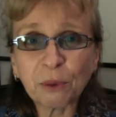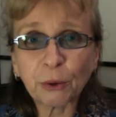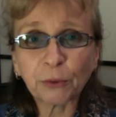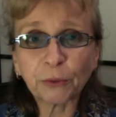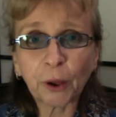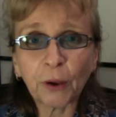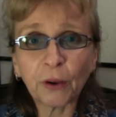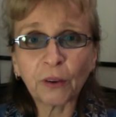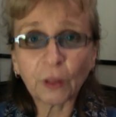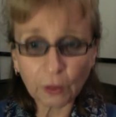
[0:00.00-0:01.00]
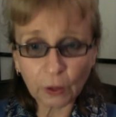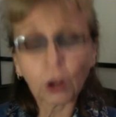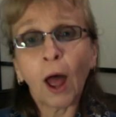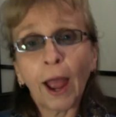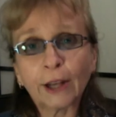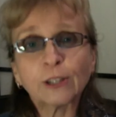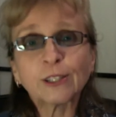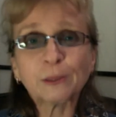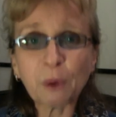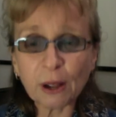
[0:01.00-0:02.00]
but also the client who's
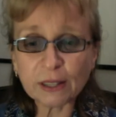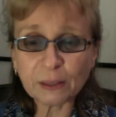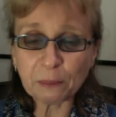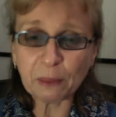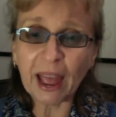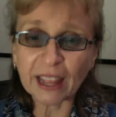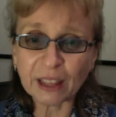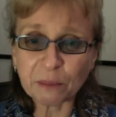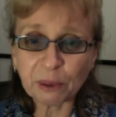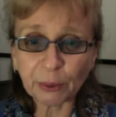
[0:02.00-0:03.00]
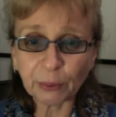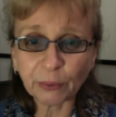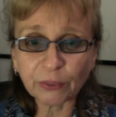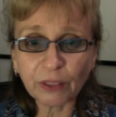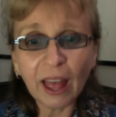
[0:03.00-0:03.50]
the person paying the bills.